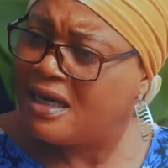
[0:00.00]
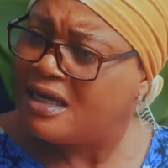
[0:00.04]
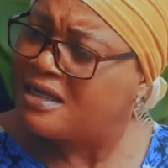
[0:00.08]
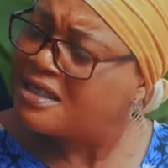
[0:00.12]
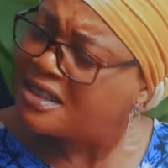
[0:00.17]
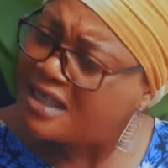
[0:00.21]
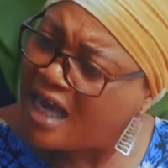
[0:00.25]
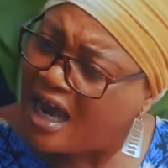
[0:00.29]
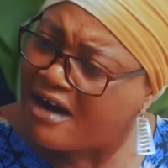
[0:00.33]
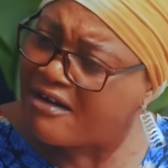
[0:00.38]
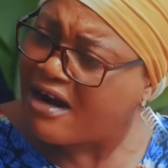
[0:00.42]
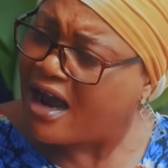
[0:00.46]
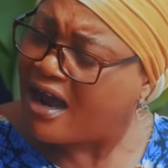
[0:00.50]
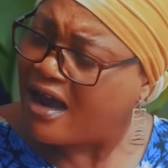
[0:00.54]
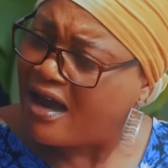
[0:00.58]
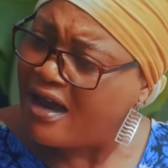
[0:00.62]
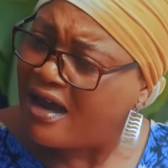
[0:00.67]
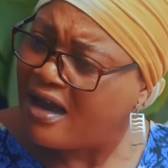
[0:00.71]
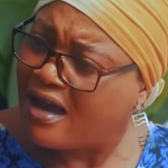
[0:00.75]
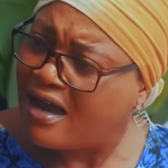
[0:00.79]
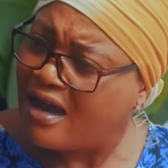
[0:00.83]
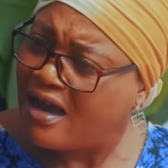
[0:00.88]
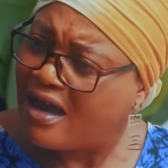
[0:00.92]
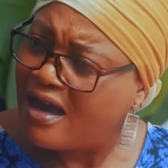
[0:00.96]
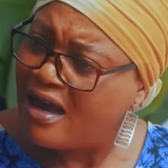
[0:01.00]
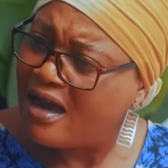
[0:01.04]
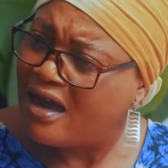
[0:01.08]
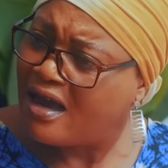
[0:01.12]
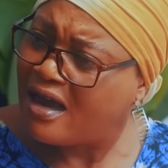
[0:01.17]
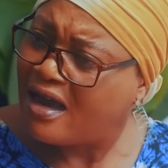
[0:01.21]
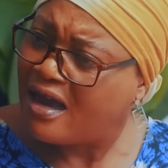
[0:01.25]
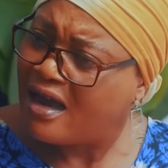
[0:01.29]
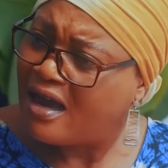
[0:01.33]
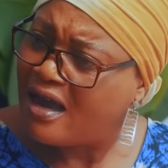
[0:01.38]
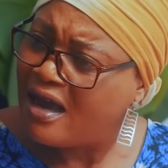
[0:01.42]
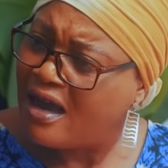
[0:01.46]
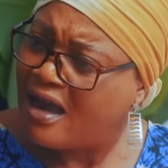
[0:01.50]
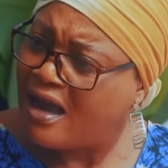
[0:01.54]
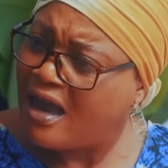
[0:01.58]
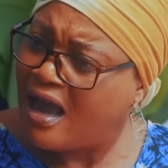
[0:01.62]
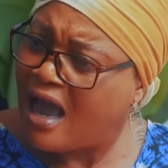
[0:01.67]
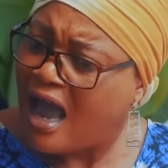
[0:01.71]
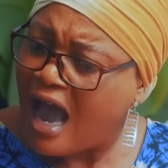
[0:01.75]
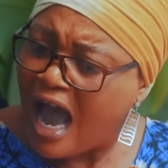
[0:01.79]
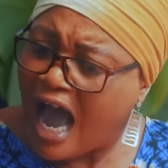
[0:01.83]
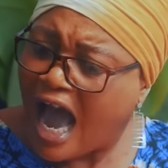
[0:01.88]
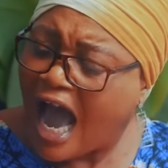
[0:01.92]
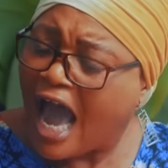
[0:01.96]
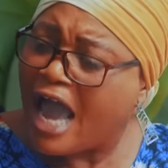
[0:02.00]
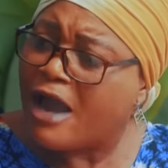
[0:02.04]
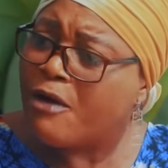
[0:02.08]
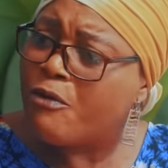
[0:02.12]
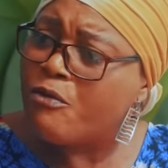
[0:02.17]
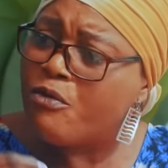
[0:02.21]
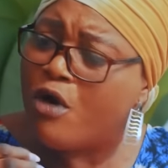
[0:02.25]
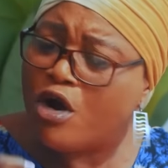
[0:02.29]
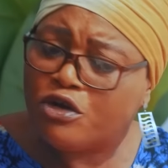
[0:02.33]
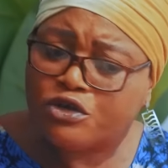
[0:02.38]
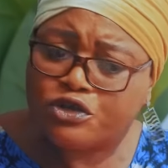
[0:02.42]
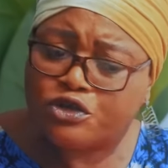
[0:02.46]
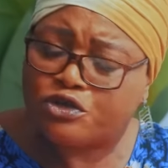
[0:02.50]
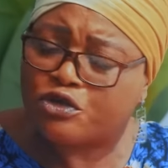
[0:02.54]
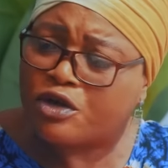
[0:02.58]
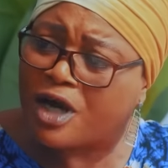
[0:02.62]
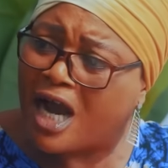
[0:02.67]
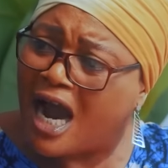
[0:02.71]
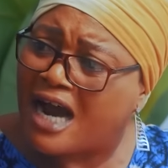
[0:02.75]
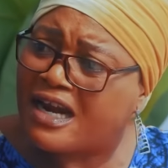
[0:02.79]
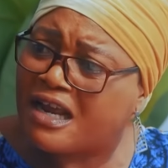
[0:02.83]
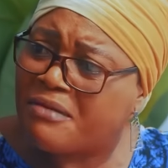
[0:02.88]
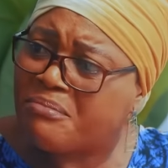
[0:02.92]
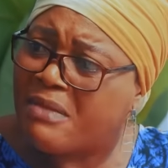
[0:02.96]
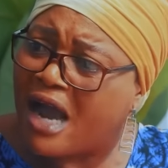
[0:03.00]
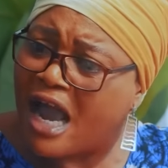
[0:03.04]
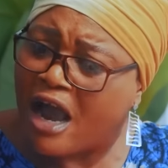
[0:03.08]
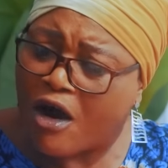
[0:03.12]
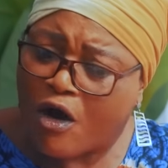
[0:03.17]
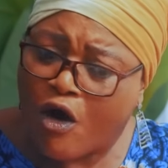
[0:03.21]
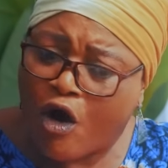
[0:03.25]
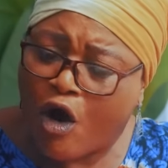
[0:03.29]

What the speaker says: Sarah, I want to carry my